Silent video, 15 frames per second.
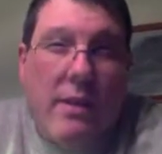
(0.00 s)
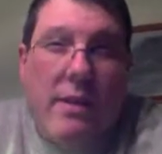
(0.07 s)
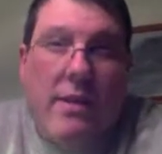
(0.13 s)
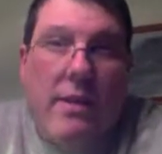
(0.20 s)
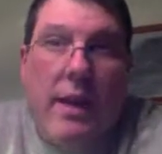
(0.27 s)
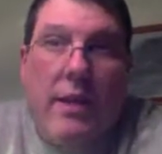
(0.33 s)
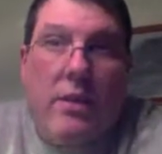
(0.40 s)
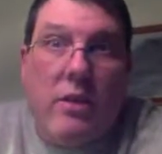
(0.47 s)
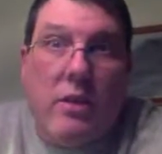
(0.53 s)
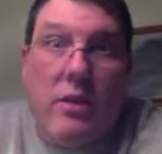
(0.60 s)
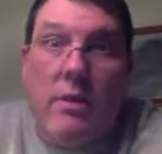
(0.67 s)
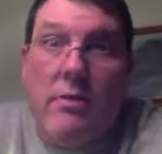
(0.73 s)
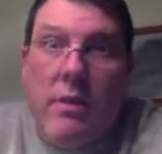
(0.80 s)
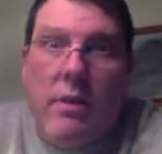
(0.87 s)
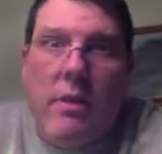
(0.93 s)
It's actually
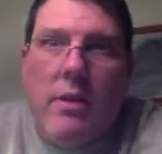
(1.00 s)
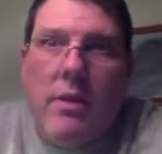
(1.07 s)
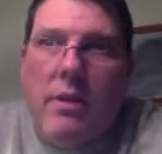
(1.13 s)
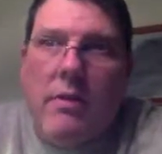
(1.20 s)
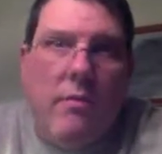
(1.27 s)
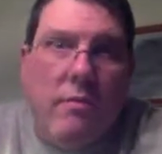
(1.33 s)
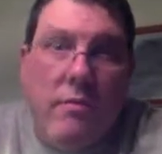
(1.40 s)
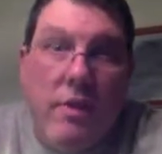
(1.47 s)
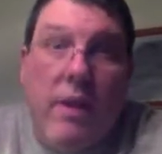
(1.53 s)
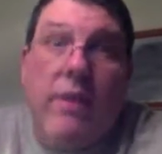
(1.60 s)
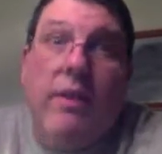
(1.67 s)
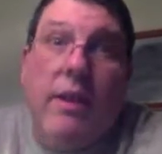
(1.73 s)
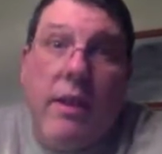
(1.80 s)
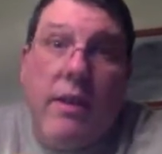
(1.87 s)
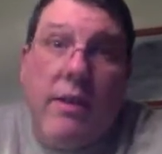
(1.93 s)

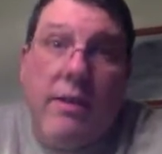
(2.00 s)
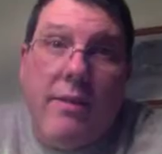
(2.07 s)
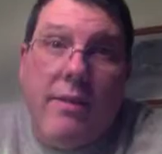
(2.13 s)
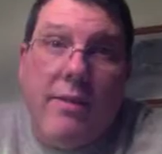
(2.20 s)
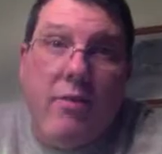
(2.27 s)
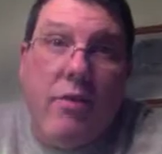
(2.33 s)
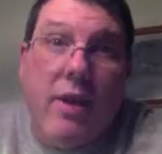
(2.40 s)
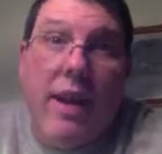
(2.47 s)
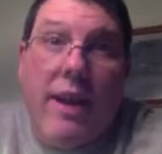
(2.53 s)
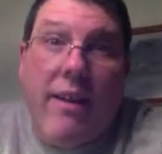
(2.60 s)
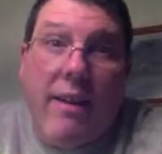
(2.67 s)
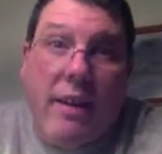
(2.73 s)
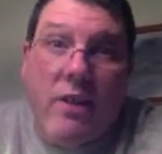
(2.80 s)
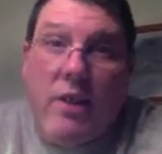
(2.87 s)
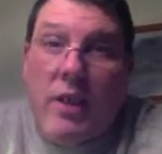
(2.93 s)
very gregarious.